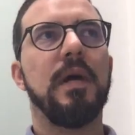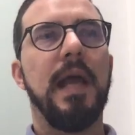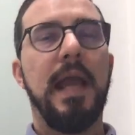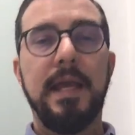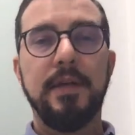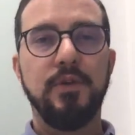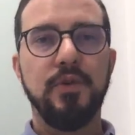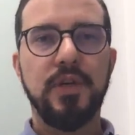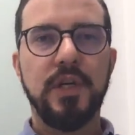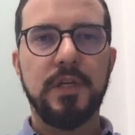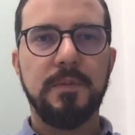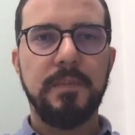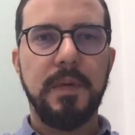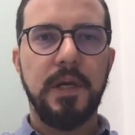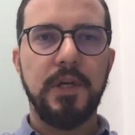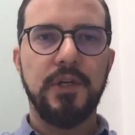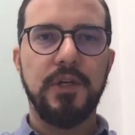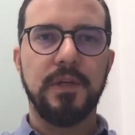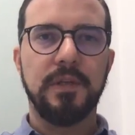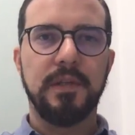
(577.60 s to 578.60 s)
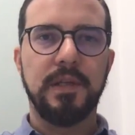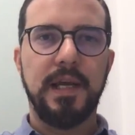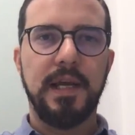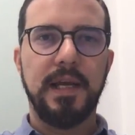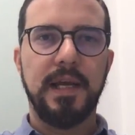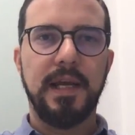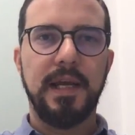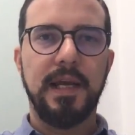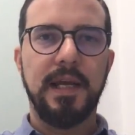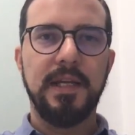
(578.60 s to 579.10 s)
as you just mentioned,
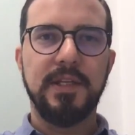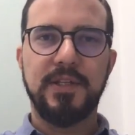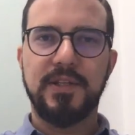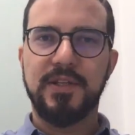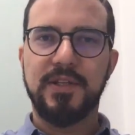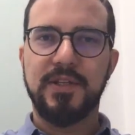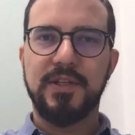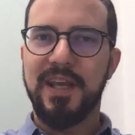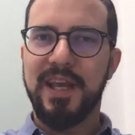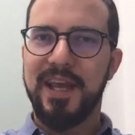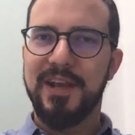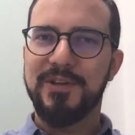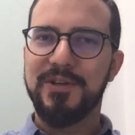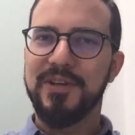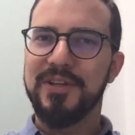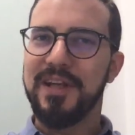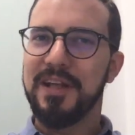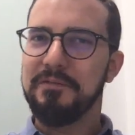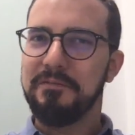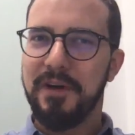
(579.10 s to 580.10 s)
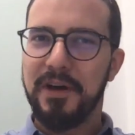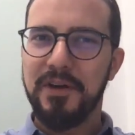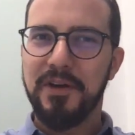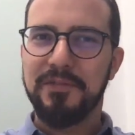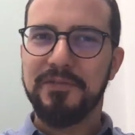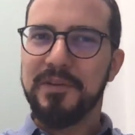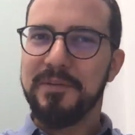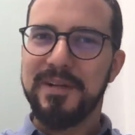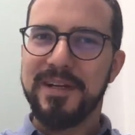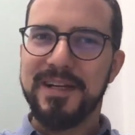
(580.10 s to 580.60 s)
it's actually not one
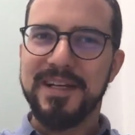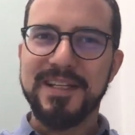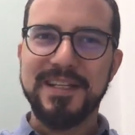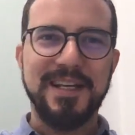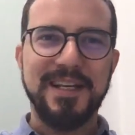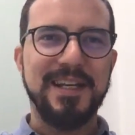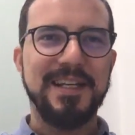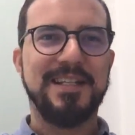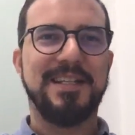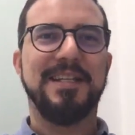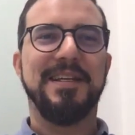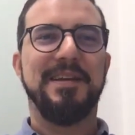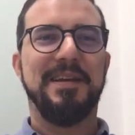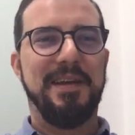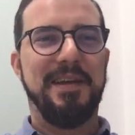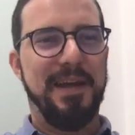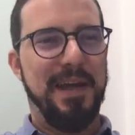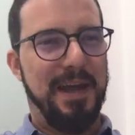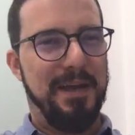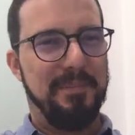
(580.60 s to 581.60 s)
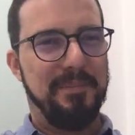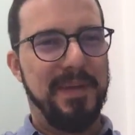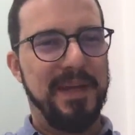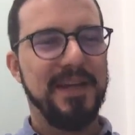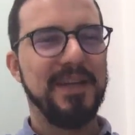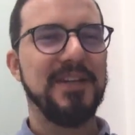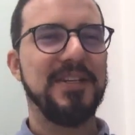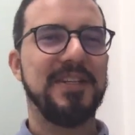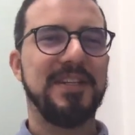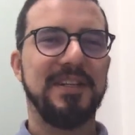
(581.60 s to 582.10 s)
of the biggest, it's the
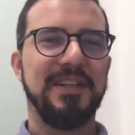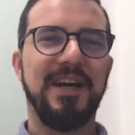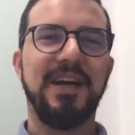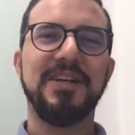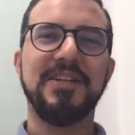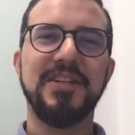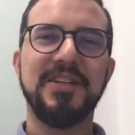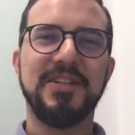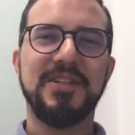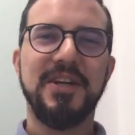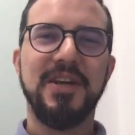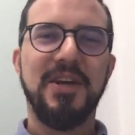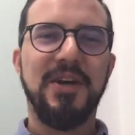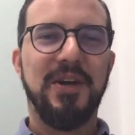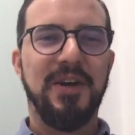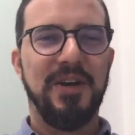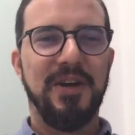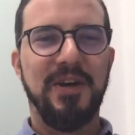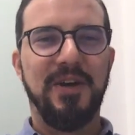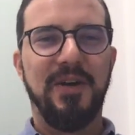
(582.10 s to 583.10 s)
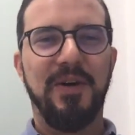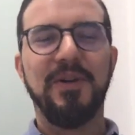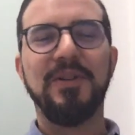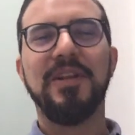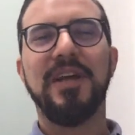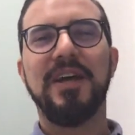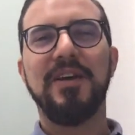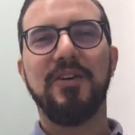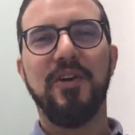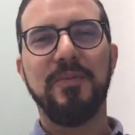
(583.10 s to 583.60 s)
biggest, largest
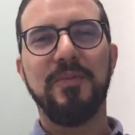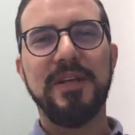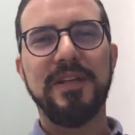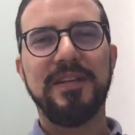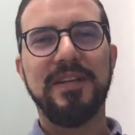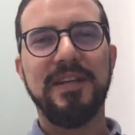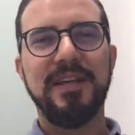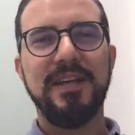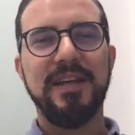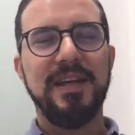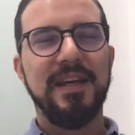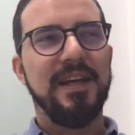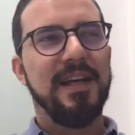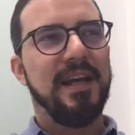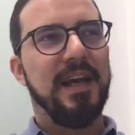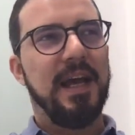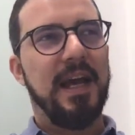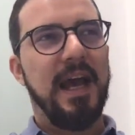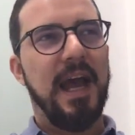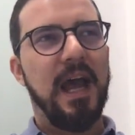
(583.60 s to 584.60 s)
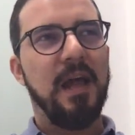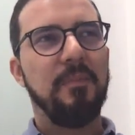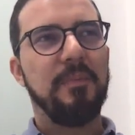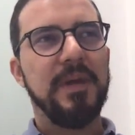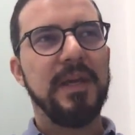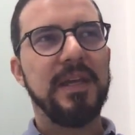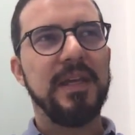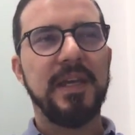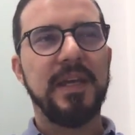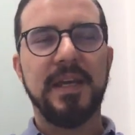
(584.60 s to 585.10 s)
online community
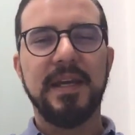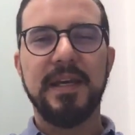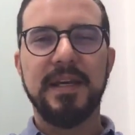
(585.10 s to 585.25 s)
helping